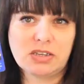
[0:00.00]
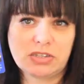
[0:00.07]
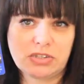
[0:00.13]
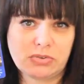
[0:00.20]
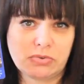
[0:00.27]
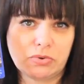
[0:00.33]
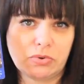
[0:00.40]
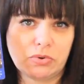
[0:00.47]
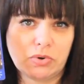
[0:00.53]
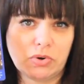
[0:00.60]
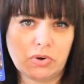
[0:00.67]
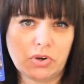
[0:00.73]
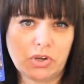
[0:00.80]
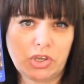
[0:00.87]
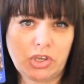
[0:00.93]
So
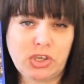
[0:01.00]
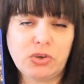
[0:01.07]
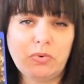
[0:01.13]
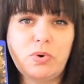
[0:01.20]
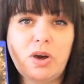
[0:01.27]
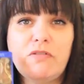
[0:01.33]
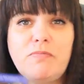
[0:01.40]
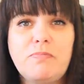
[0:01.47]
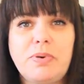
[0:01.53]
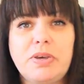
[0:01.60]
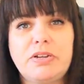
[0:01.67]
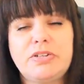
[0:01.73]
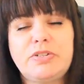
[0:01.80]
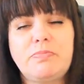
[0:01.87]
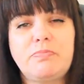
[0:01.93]
you have
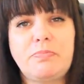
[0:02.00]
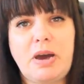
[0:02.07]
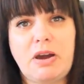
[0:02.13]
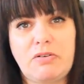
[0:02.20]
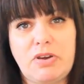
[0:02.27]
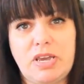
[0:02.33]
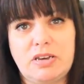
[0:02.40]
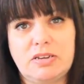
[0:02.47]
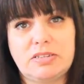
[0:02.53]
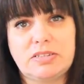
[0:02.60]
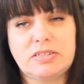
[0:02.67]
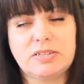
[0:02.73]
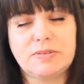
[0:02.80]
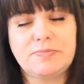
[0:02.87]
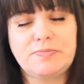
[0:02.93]
built
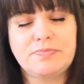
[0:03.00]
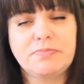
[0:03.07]
barriers